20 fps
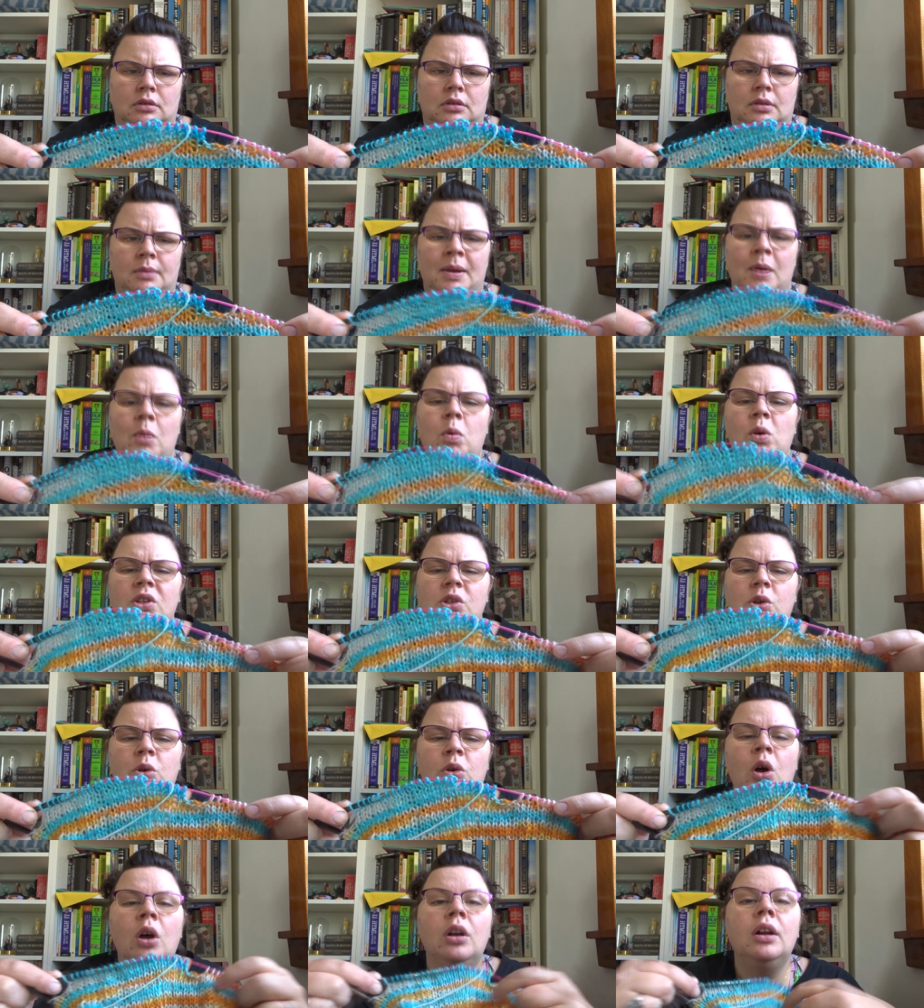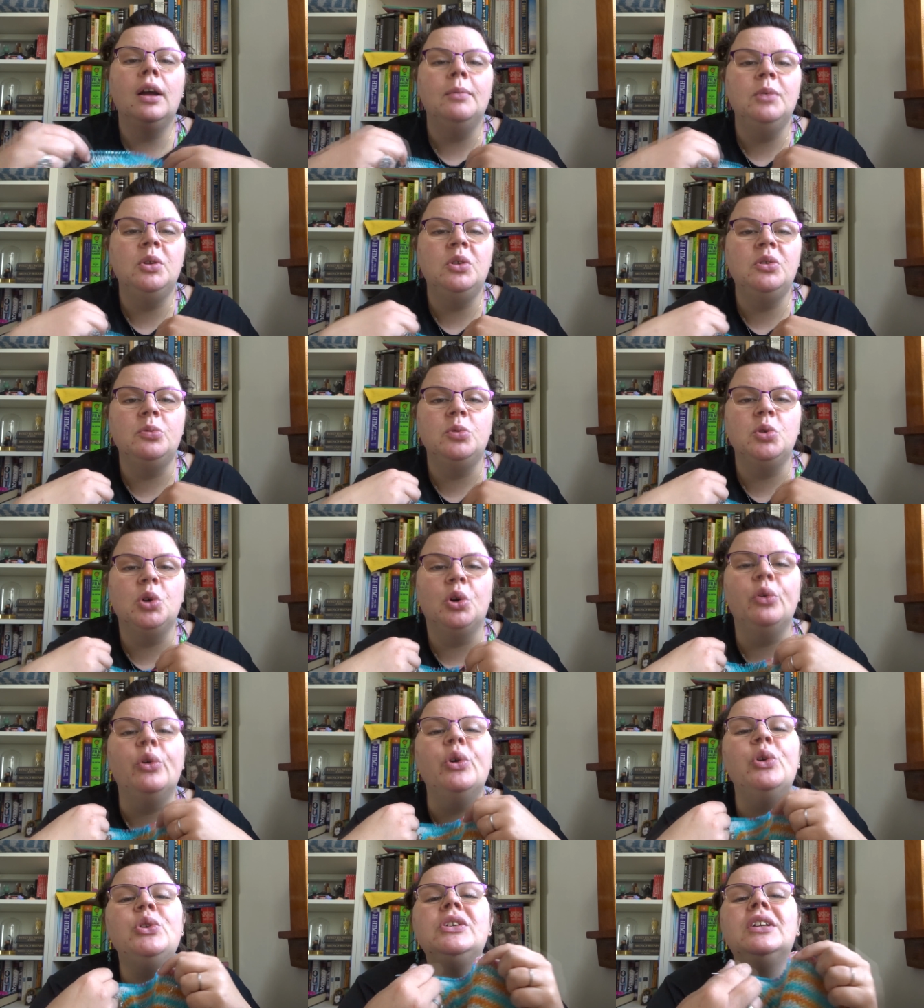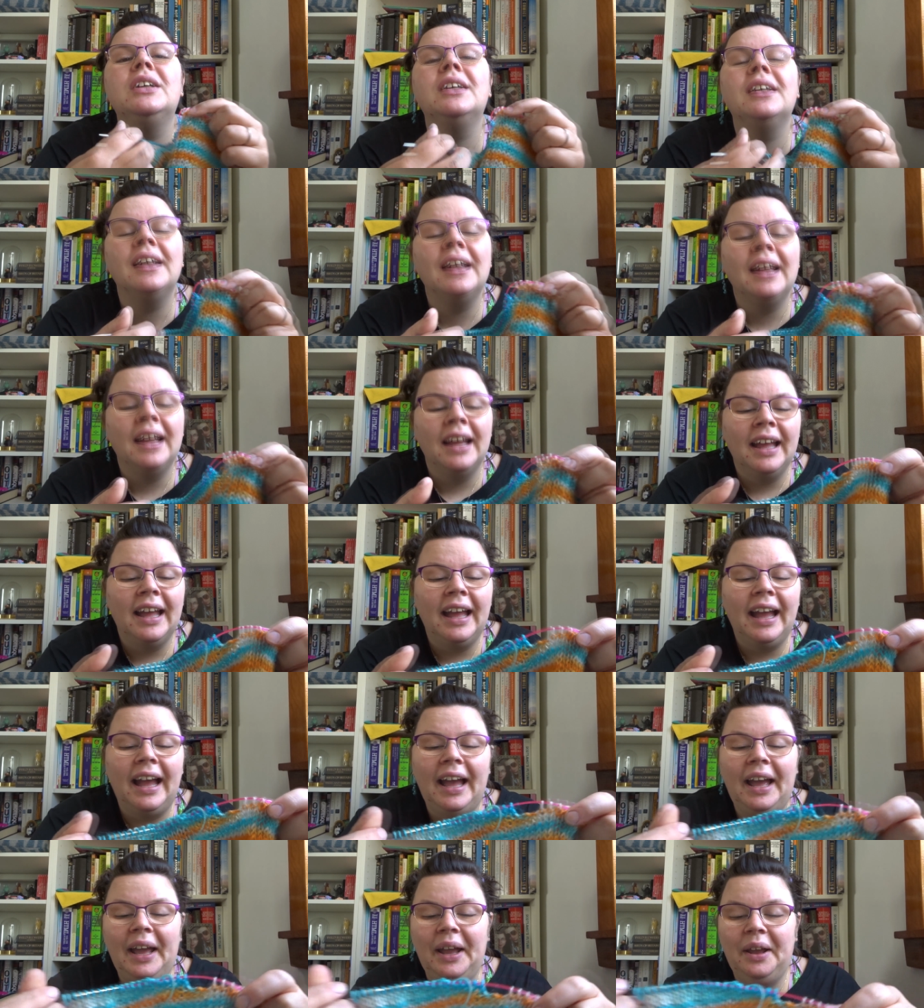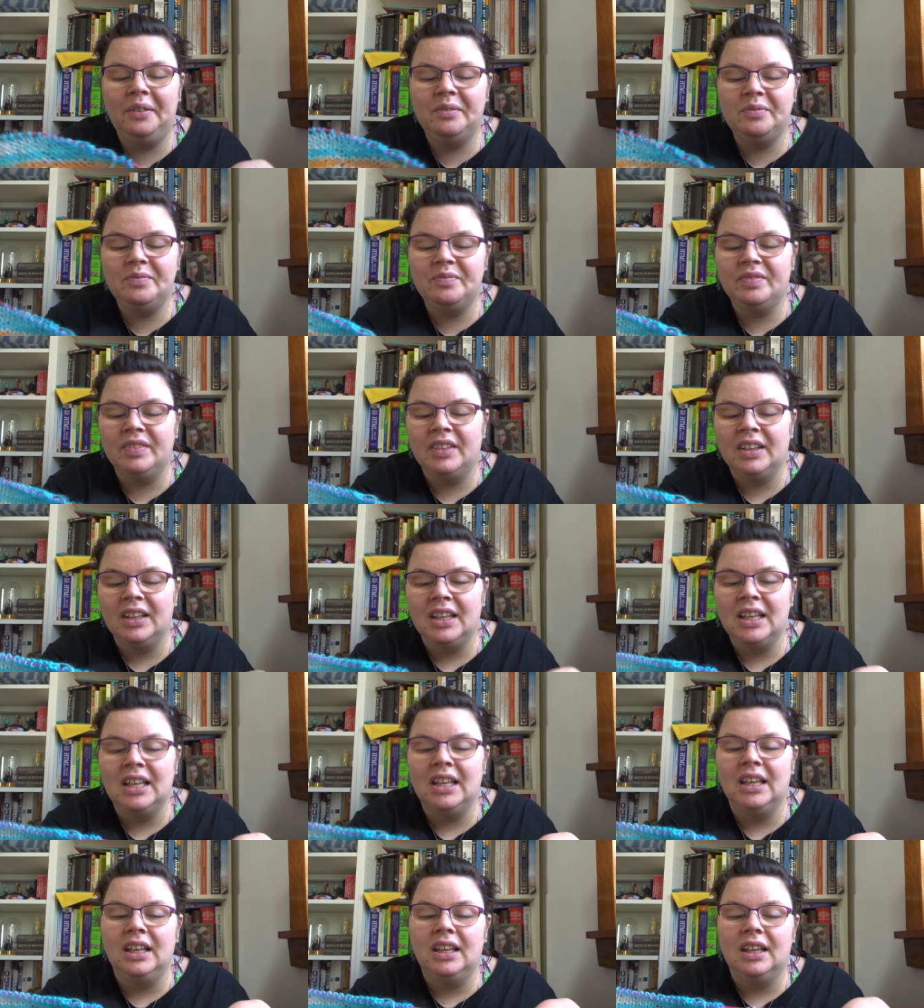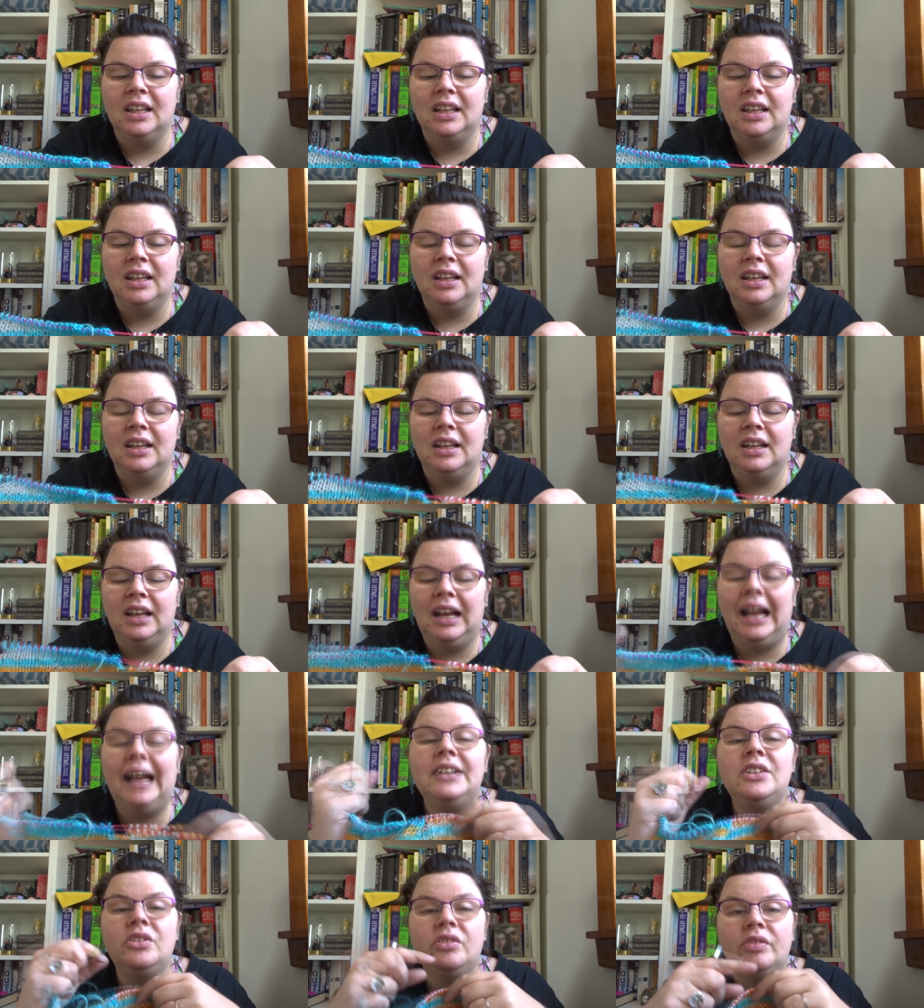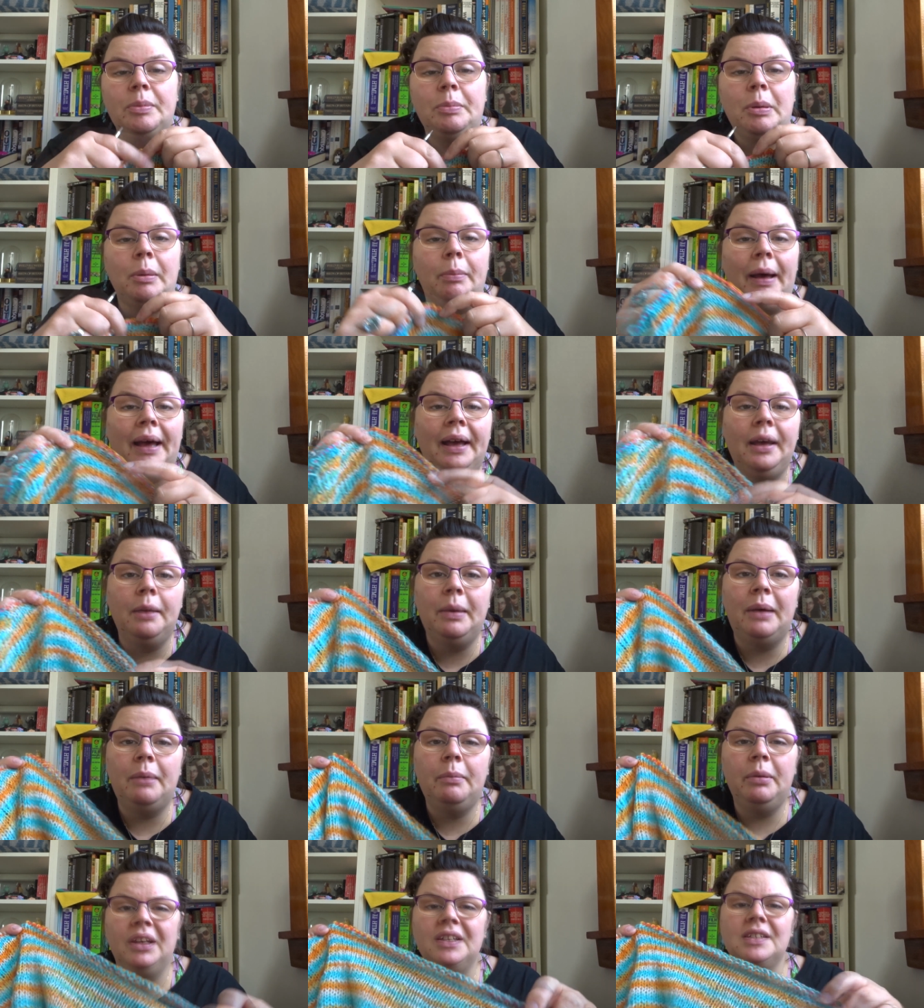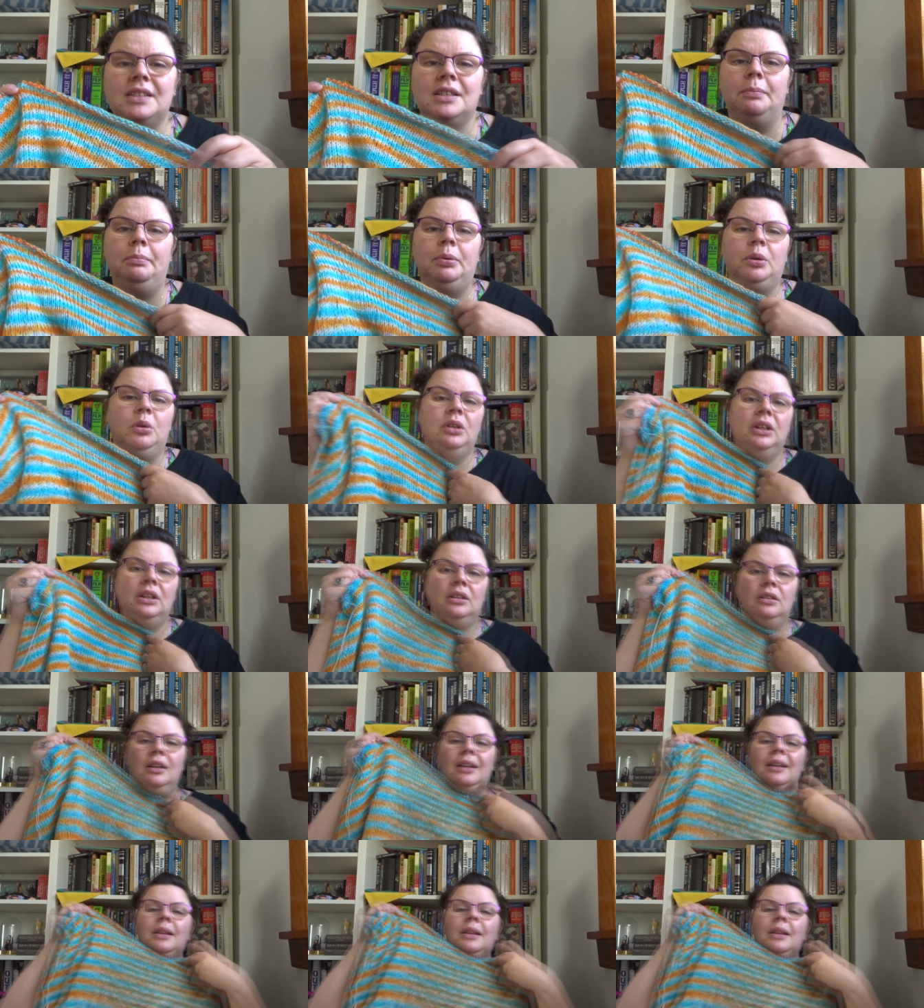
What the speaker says: like, what's going on? I'm doing some short rows. I had to rip it back a bit because the pooling